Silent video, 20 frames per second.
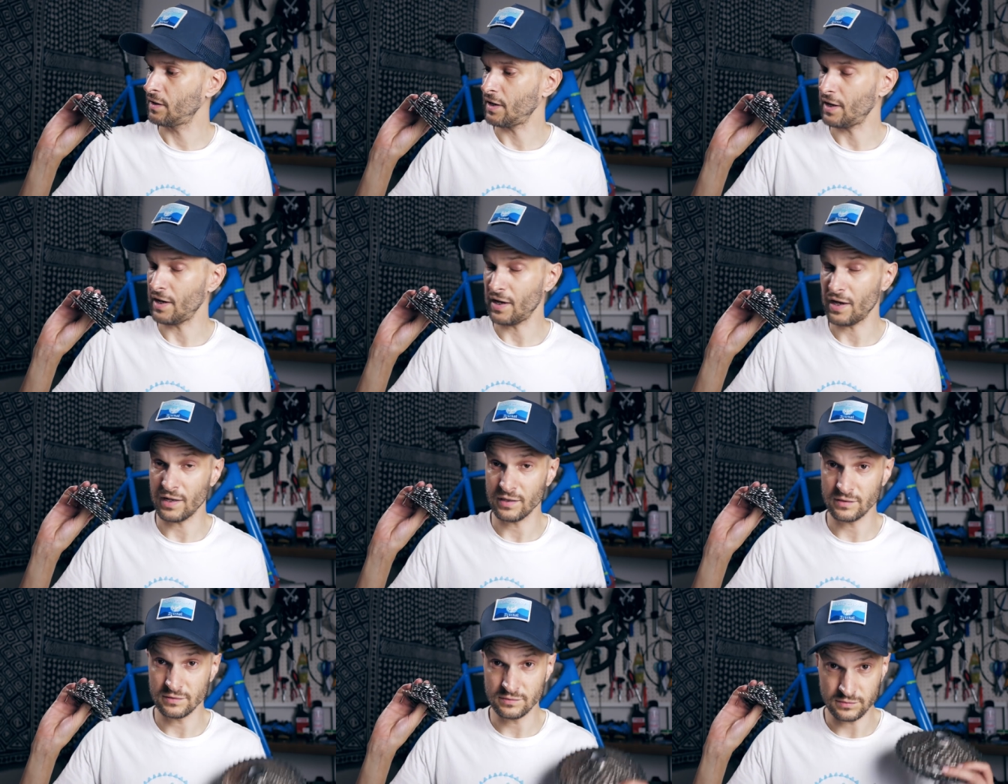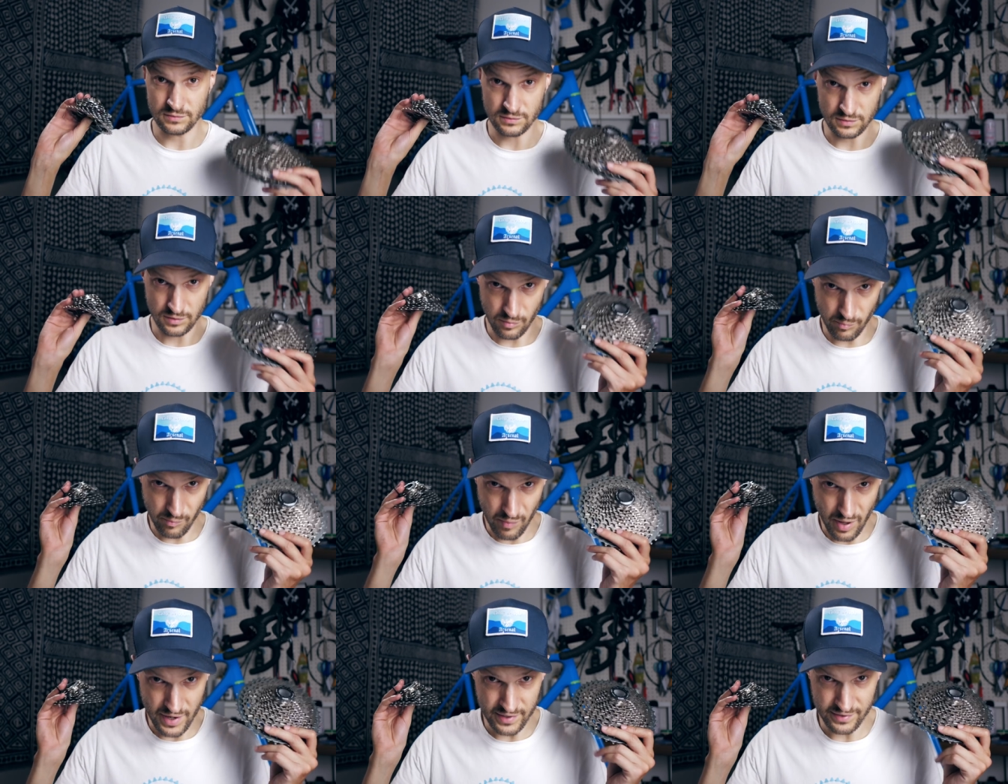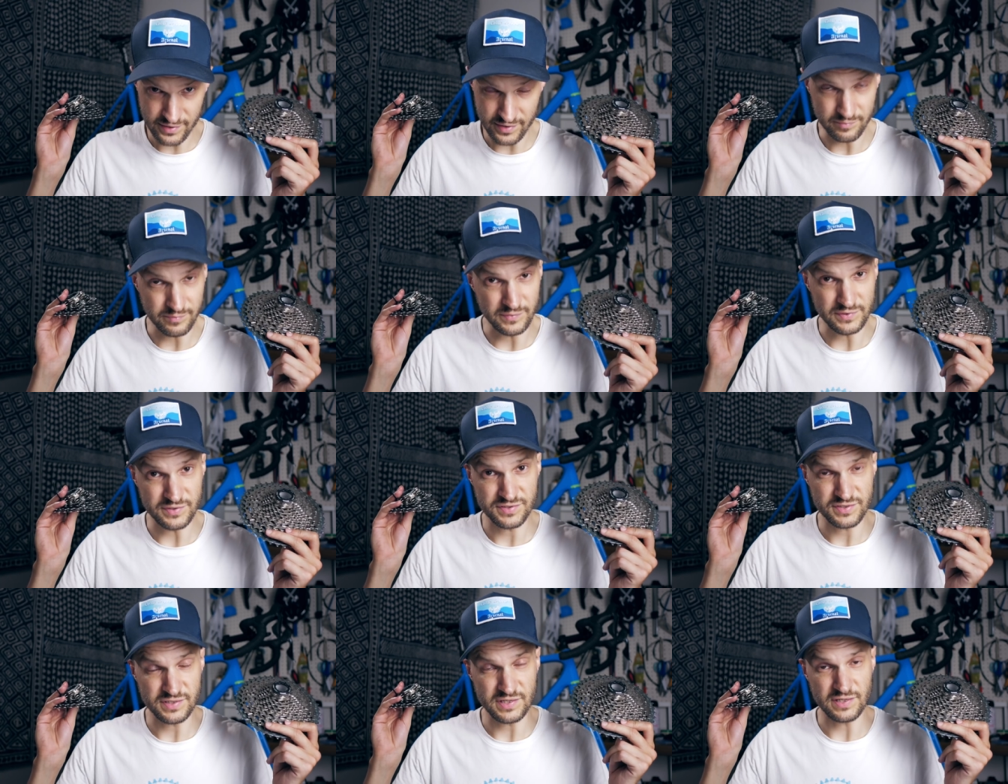and combine them
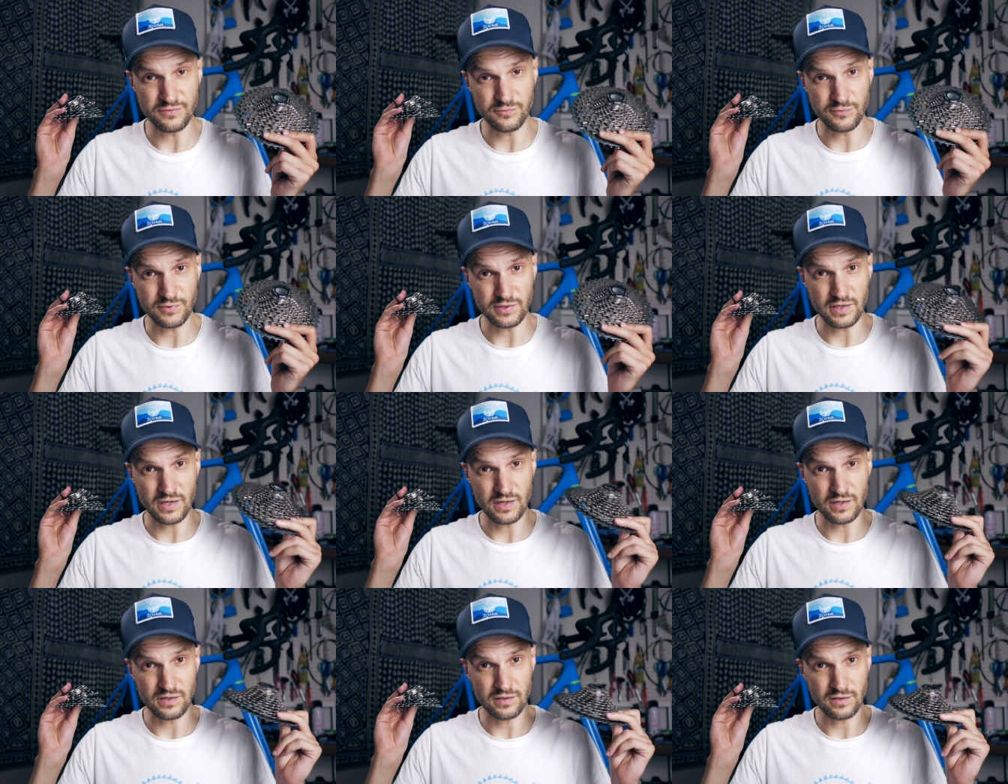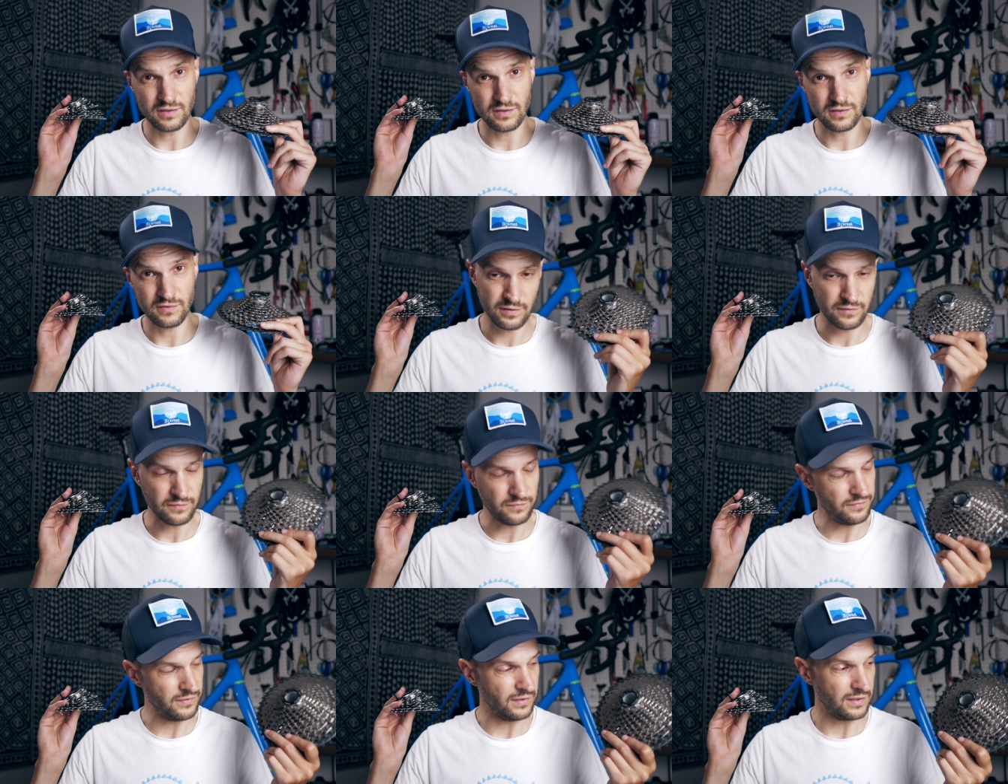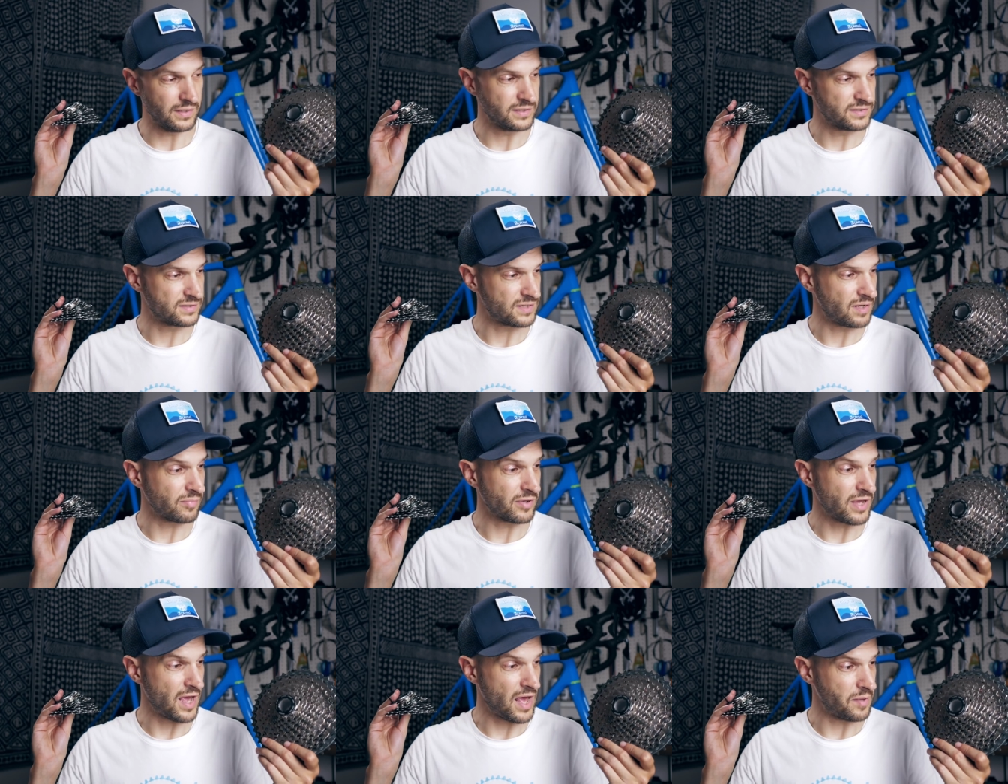and see if we can fill in
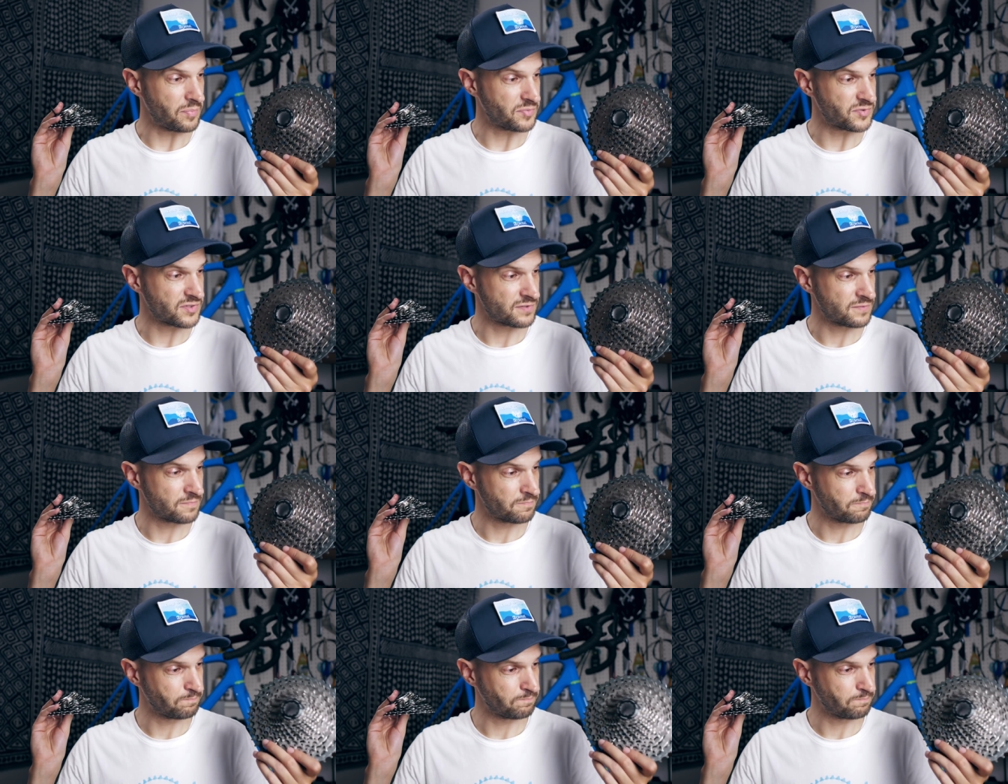some gaps.